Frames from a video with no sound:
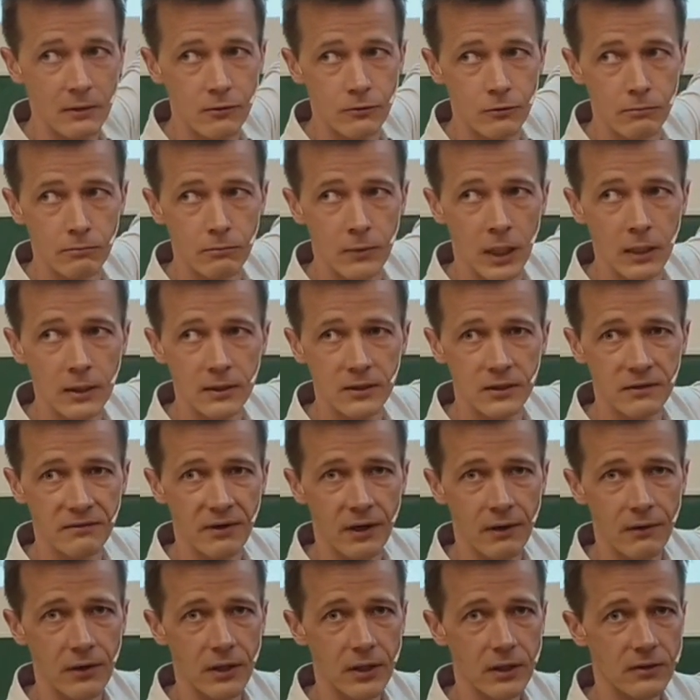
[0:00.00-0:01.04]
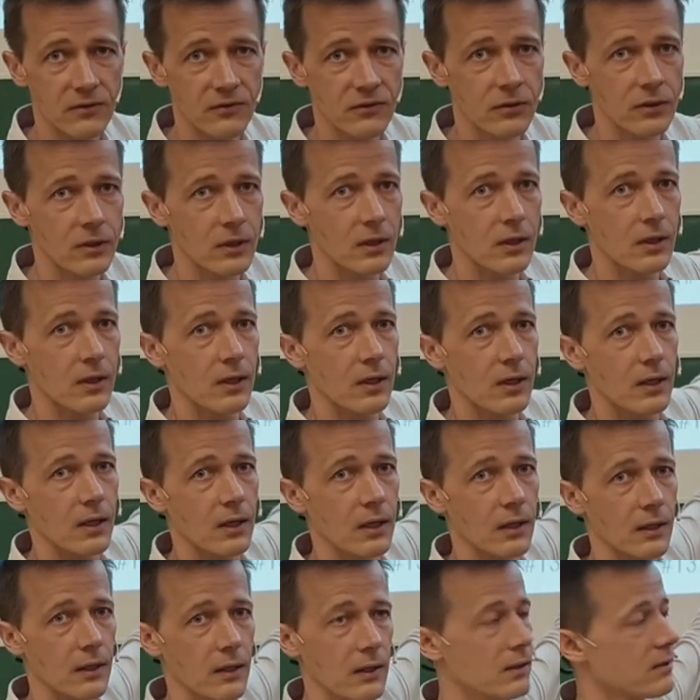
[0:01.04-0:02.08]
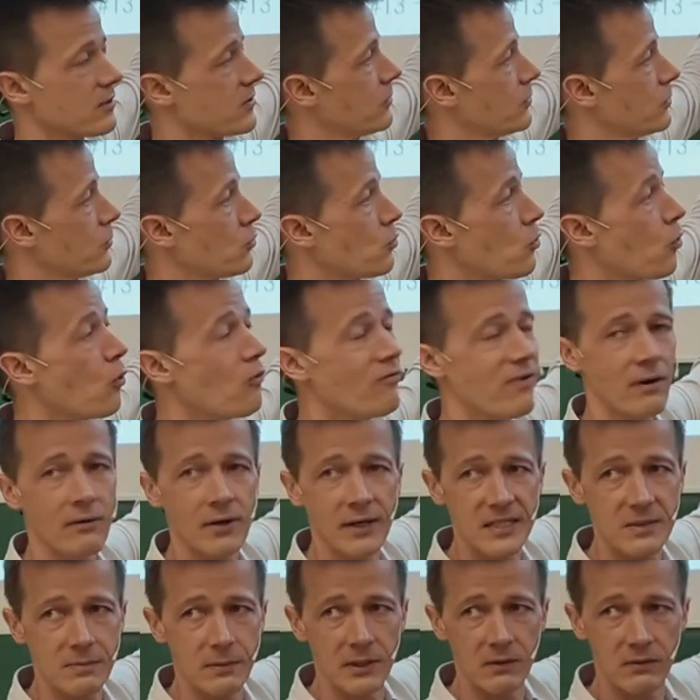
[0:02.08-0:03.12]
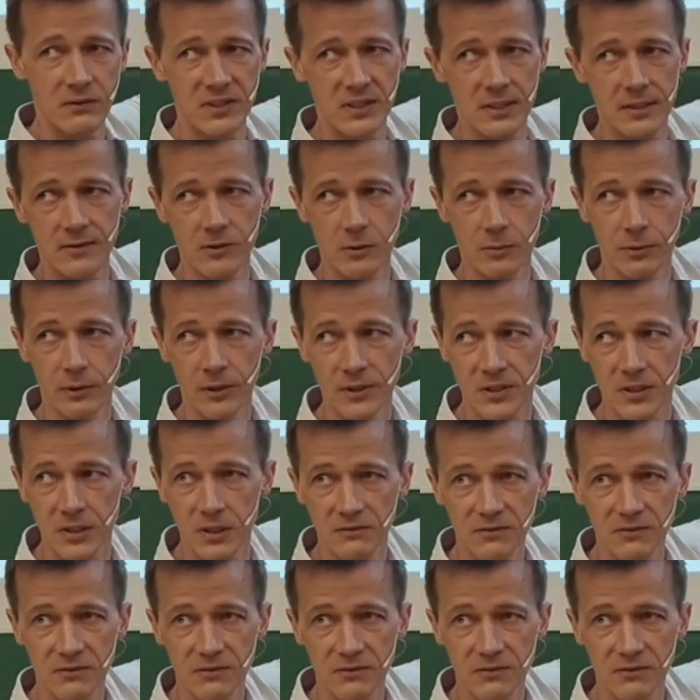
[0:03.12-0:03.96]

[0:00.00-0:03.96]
to multivariate, so to covariance matrices, to positive